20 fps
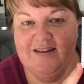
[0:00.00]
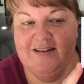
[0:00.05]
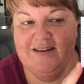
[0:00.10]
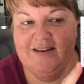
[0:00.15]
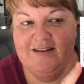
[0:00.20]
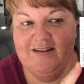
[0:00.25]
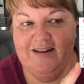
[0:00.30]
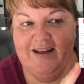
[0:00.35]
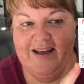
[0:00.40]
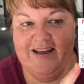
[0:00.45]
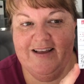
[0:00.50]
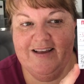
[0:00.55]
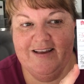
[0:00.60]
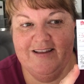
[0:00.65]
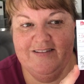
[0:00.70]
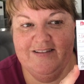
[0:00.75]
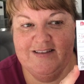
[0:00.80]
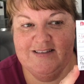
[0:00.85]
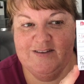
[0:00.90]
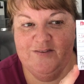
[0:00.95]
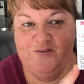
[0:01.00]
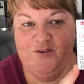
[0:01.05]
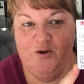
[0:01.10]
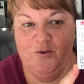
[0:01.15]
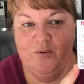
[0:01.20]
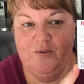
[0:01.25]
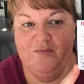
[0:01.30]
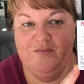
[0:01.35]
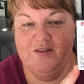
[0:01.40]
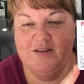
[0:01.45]
Like, there's a few
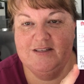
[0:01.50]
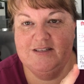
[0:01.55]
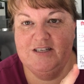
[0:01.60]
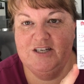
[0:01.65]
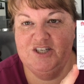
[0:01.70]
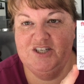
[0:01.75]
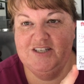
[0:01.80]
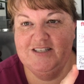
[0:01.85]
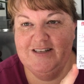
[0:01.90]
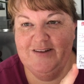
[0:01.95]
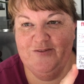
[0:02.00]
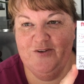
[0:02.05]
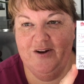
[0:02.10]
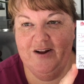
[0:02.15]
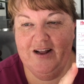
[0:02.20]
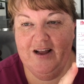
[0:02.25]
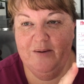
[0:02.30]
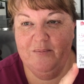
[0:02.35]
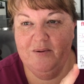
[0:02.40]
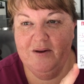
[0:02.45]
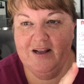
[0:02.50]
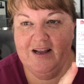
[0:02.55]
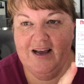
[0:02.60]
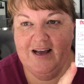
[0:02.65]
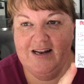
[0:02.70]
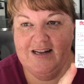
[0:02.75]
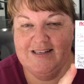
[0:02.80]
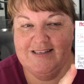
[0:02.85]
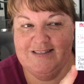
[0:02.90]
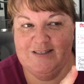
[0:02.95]
of the stitches, I've got a couple of
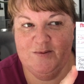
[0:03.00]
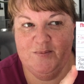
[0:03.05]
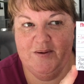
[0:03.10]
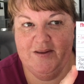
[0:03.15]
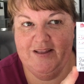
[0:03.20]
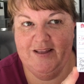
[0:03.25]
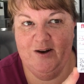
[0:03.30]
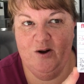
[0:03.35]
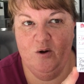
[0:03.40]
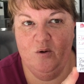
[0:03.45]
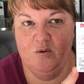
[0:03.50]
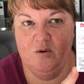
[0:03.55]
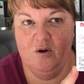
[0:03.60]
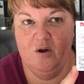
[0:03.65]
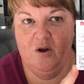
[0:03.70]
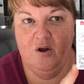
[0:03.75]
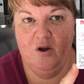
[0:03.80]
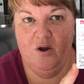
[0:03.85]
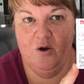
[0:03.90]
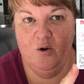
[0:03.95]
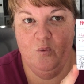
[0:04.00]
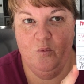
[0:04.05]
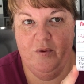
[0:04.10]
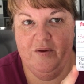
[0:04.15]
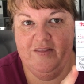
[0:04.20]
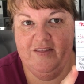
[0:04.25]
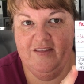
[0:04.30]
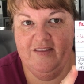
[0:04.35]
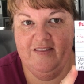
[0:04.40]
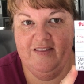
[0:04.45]
colours, depending on
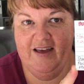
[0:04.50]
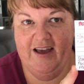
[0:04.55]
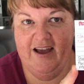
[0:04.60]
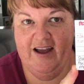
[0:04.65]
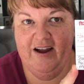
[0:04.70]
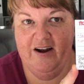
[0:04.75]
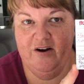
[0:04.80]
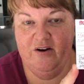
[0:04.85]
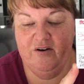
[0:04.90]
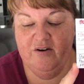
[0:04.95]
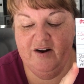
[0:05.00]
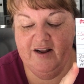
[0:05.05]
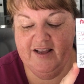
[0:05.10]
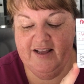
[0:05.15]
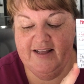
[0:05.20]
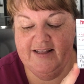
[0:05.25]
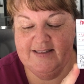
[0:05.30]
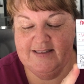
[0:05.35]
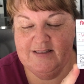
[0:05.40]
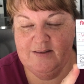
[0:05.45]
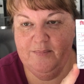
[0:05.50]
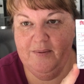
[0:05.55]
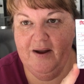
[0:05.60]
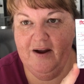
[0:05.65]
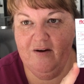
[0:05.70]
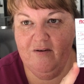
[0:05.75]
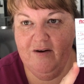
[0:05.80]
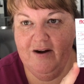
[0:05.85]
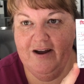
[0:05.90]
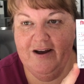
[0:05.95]
whether they're against the
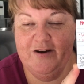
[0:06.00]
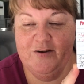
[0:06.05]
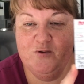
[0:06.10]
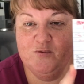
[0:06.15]
background or